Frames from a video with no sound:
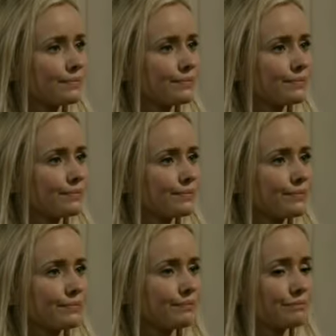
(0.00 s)
with that?
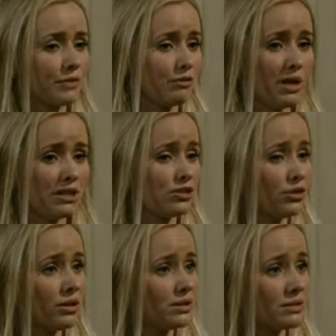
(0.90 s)
You made your
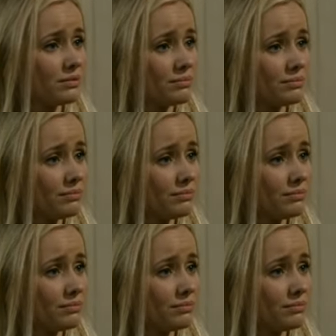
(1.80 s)
choice.